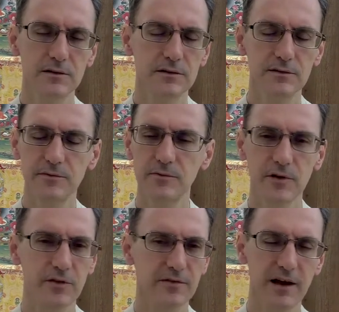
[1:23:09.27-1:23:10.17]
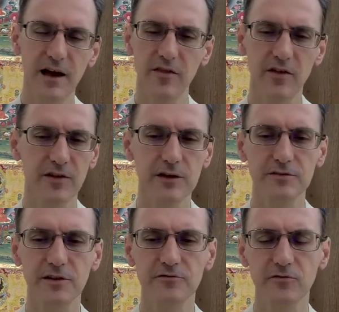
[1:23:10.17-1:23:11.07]
with other things I
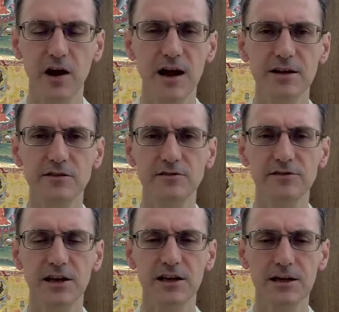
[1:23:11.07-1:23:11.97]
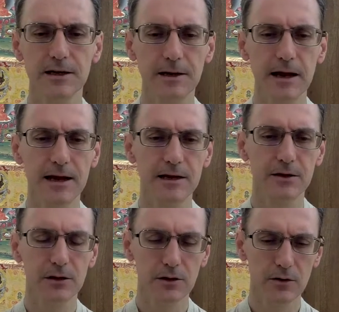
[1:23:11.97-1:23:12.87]
was writing and studying, and
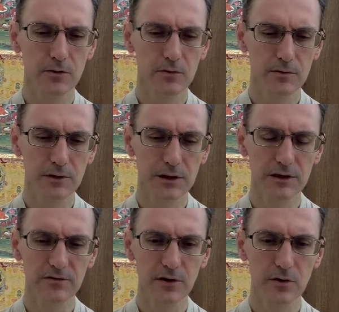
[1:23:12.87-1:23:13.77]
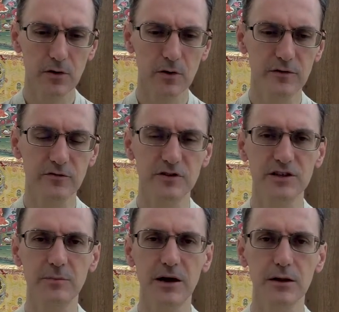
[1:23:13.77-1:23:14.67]
so Stefano unfortunately
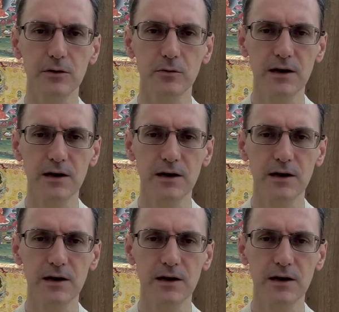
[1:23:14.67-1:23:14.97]
passed away.